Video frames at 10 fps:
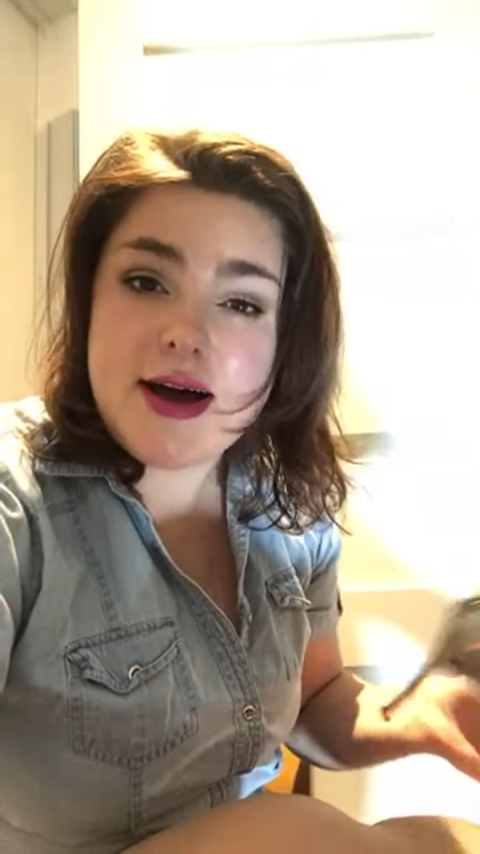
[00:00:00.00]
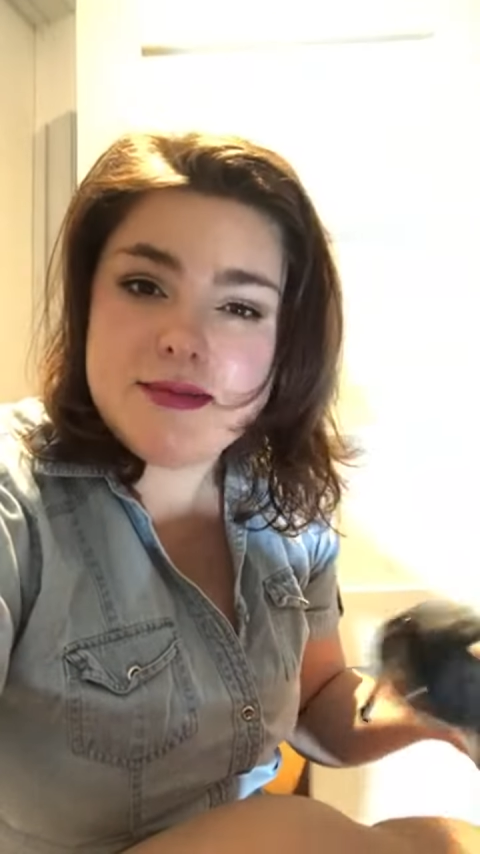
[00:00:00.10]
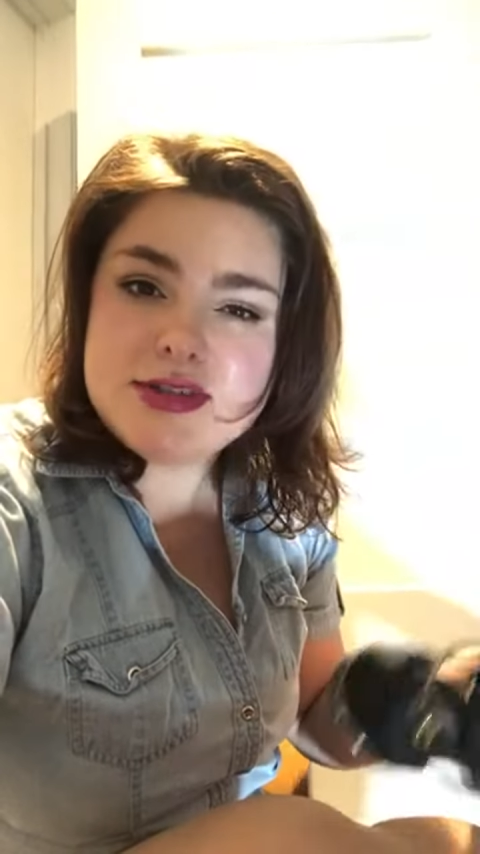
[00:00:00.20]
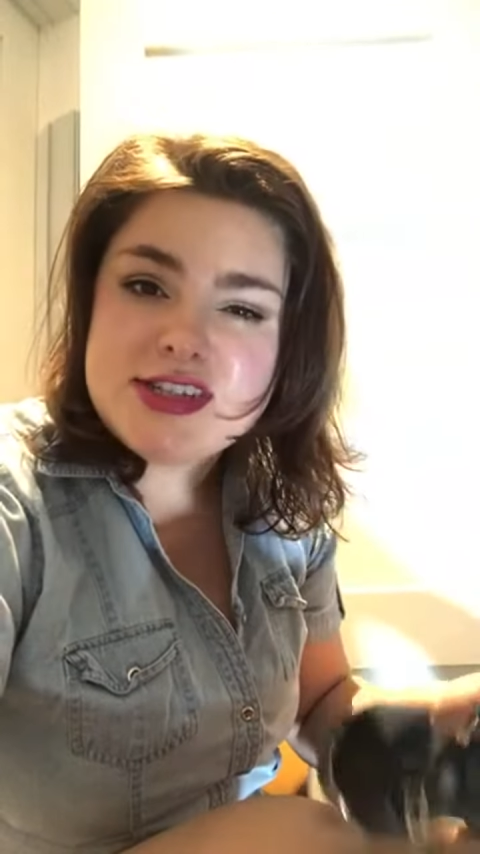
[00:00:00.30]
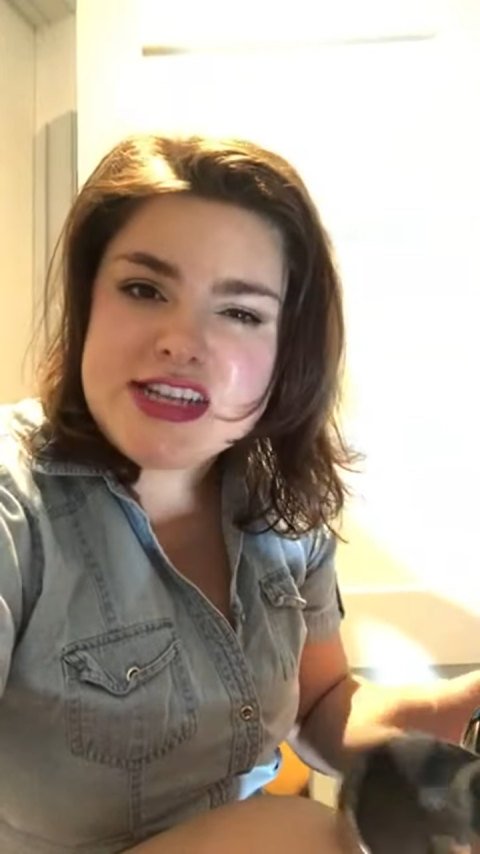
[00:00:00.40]

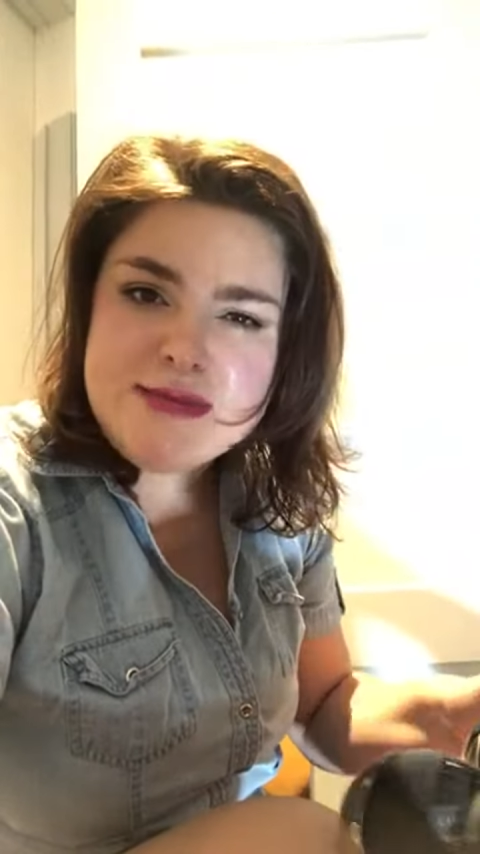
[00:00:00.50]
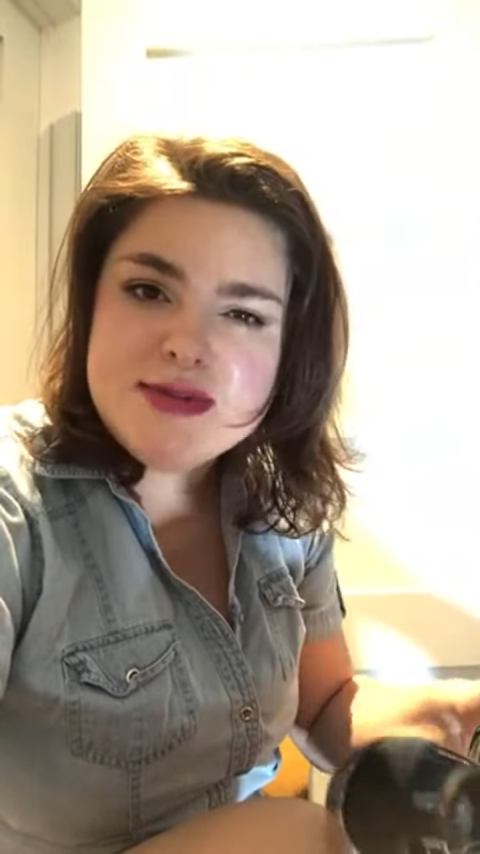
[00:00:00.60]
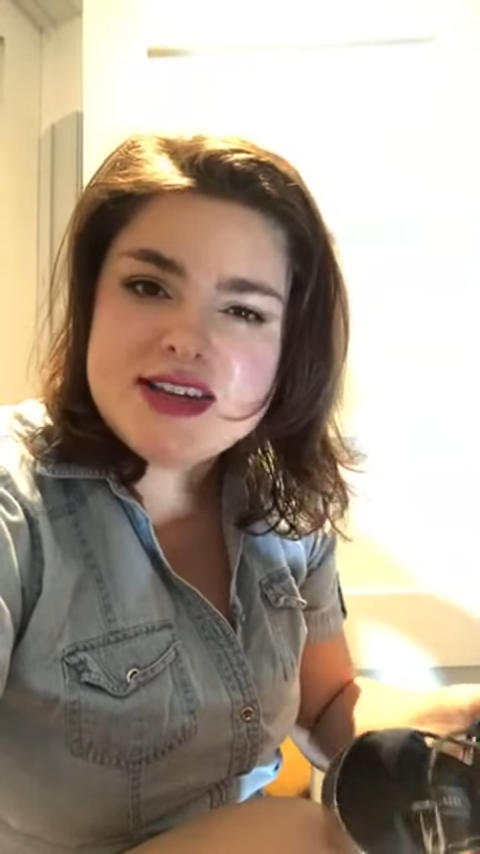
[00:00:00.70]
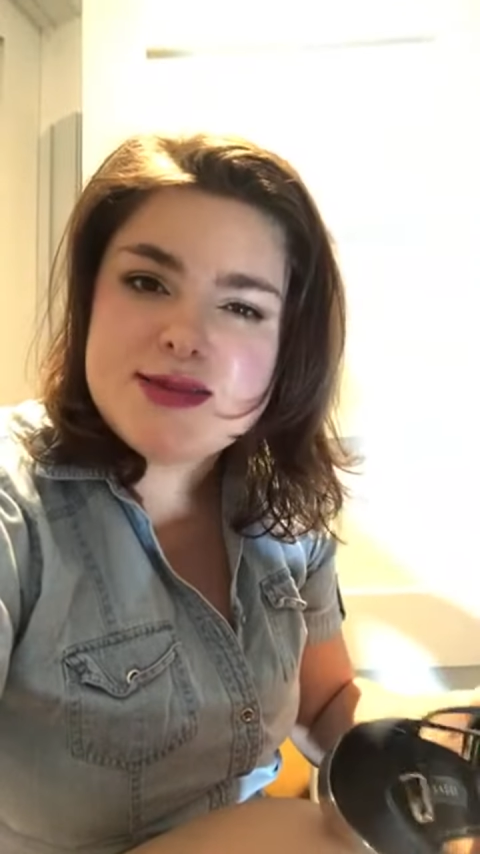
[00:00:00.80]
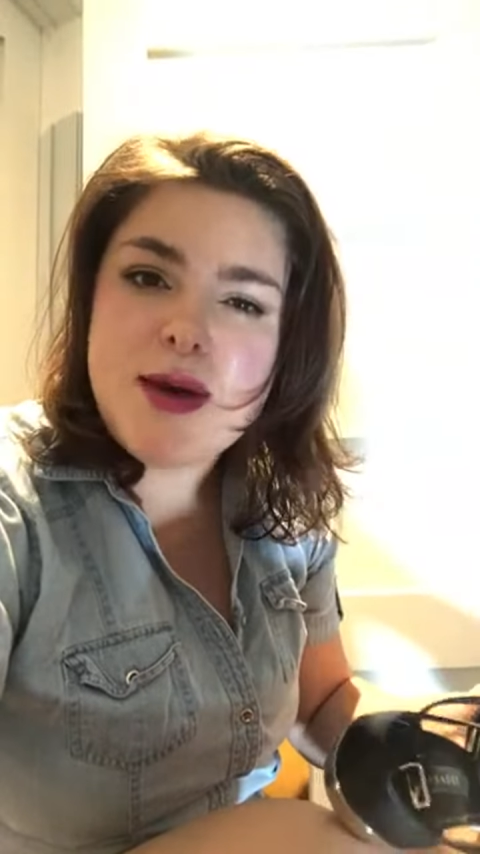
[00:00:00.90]

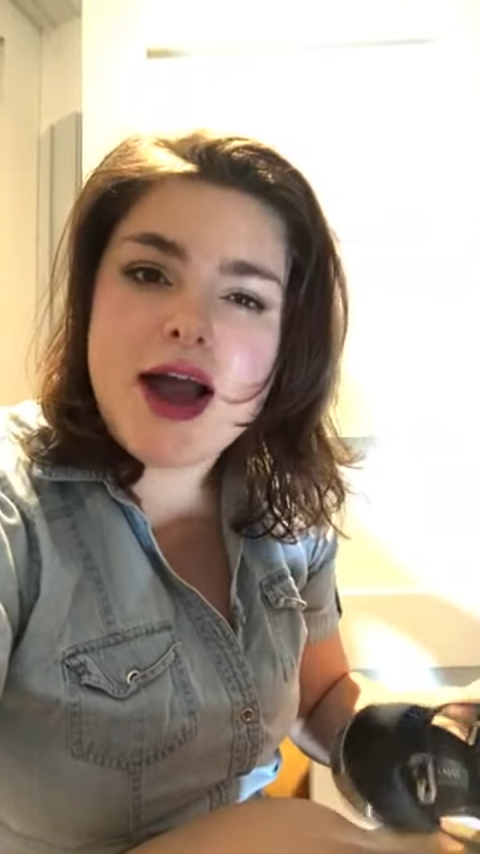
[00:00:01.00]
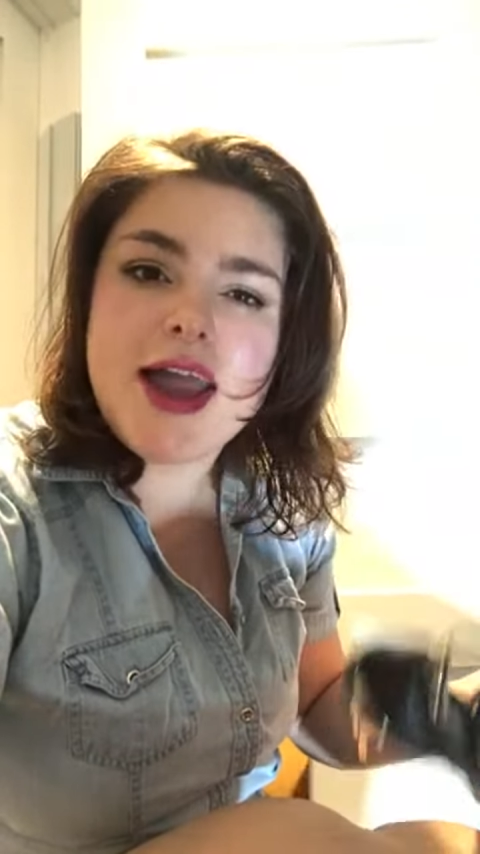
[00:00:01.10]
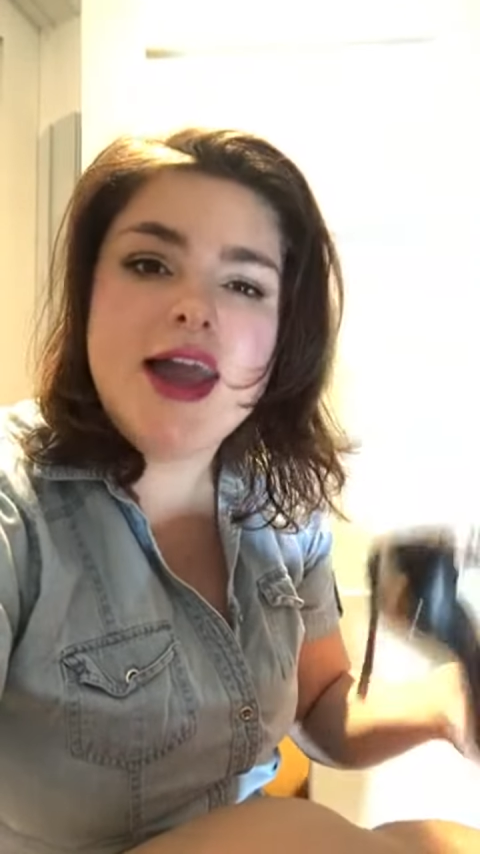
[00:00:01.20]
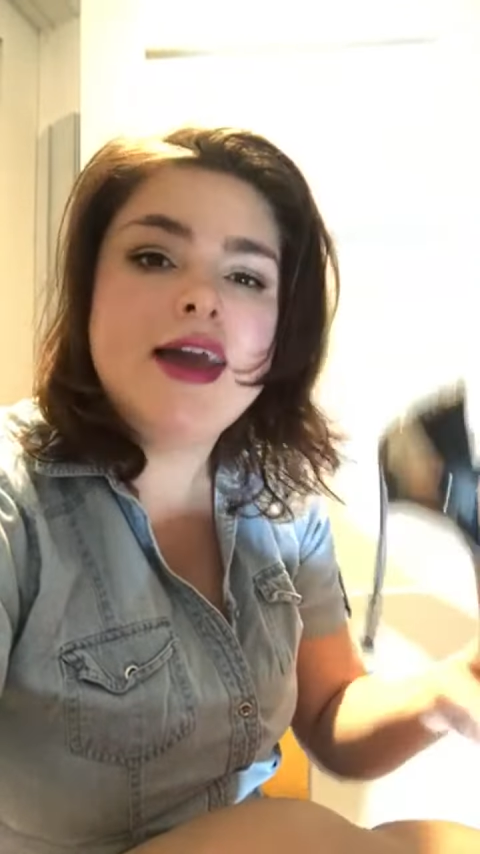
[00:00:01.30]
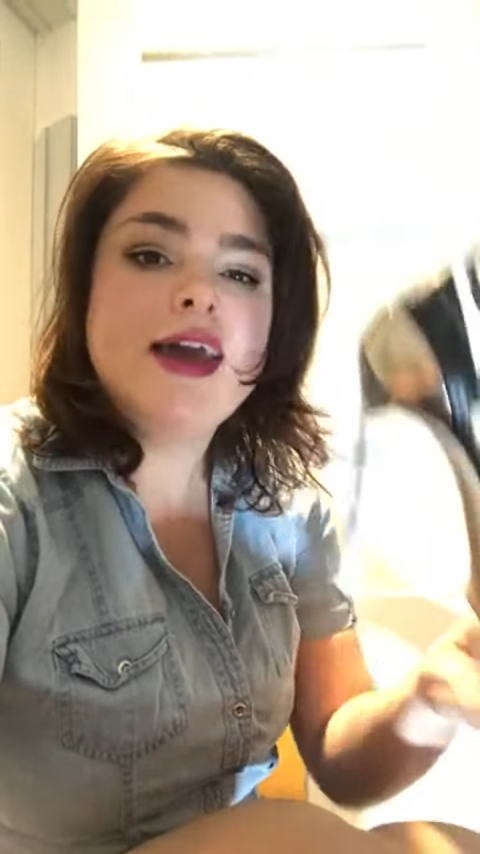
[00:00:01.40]
steepness
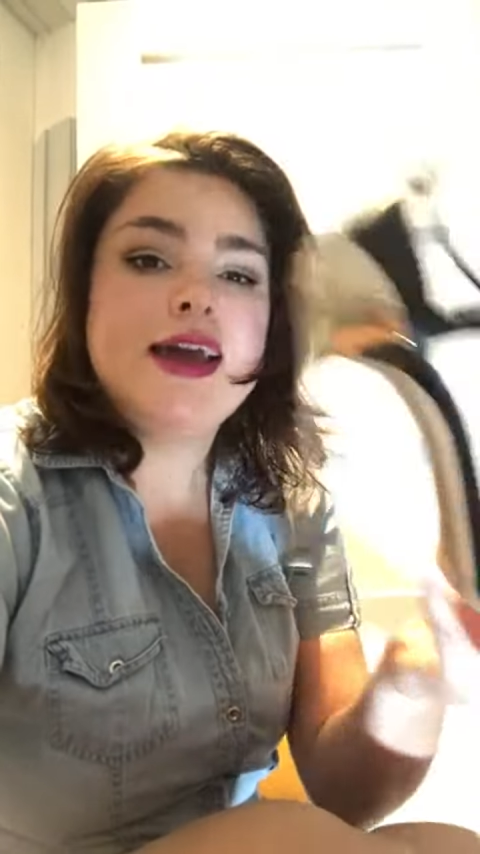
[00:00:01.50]
by